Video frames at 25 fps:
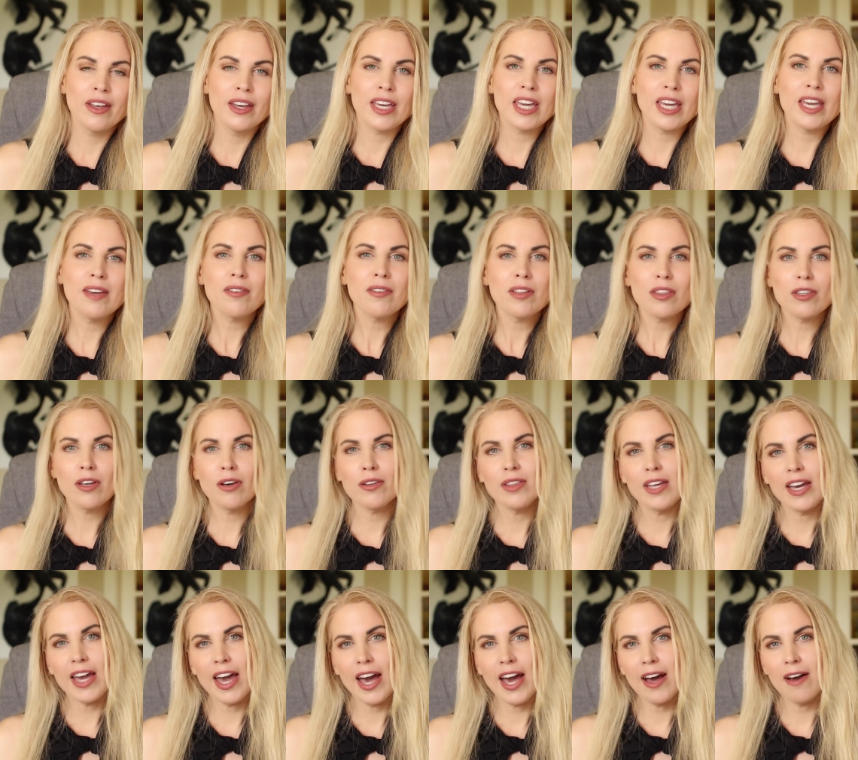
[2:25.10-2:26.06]
even though
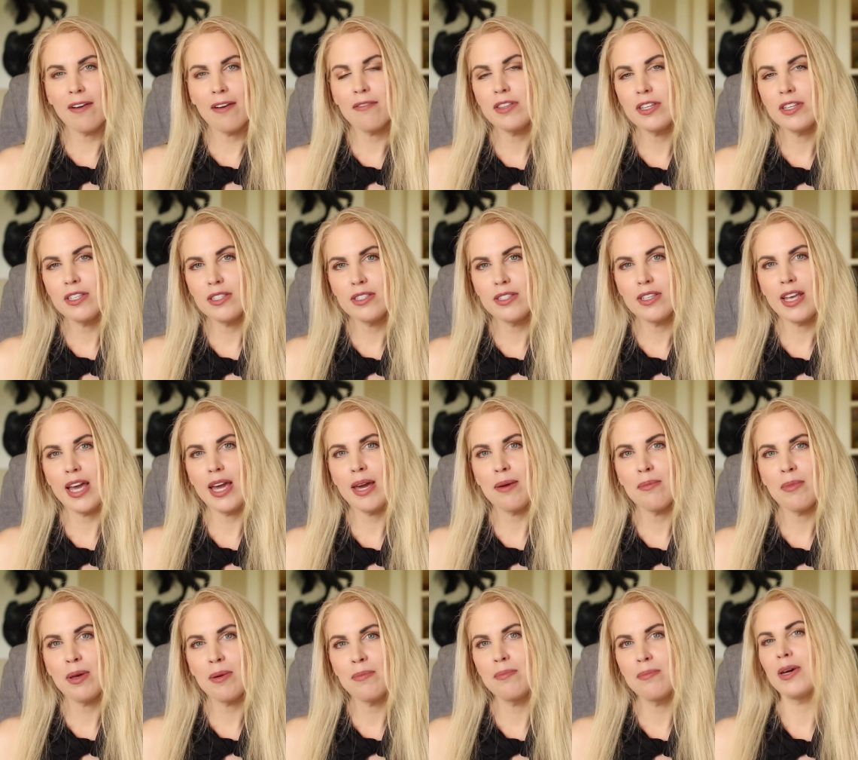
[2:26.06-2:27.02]
they have the
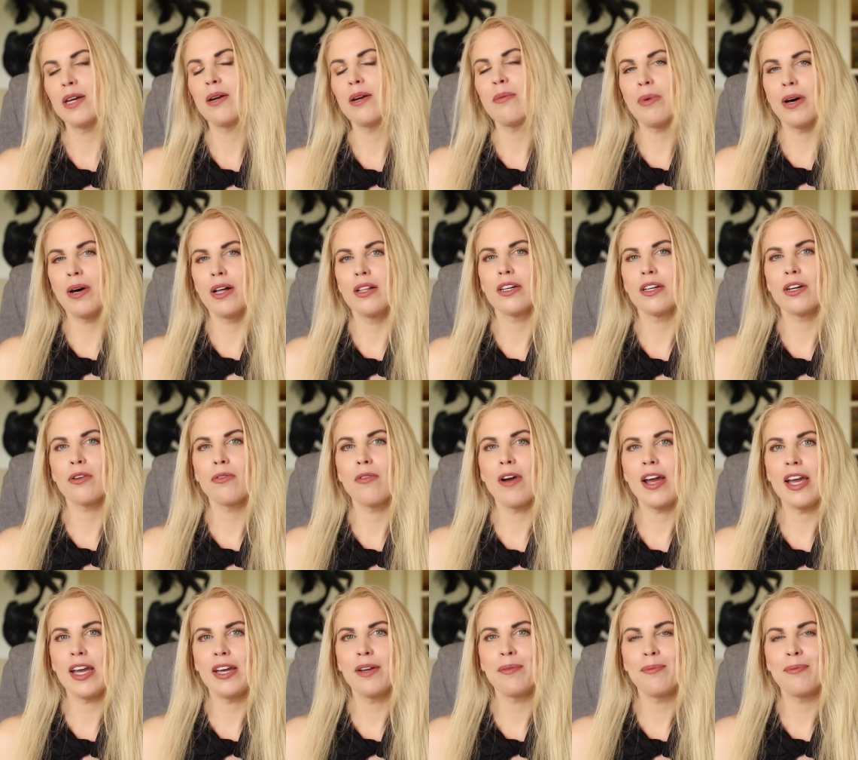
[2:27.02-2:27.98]
same metabolic
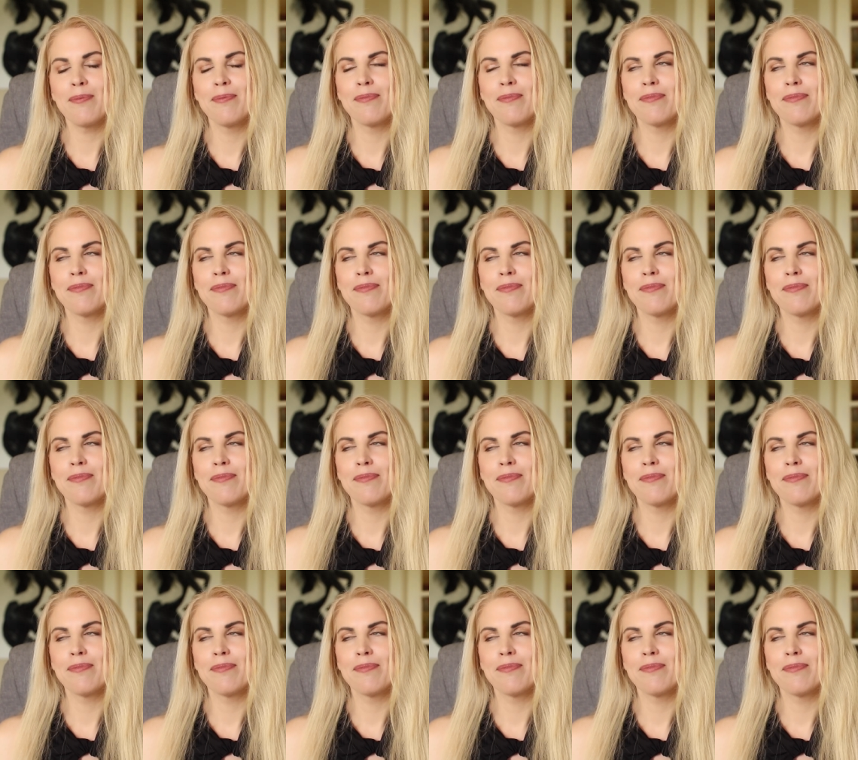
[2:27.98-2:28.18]
rate.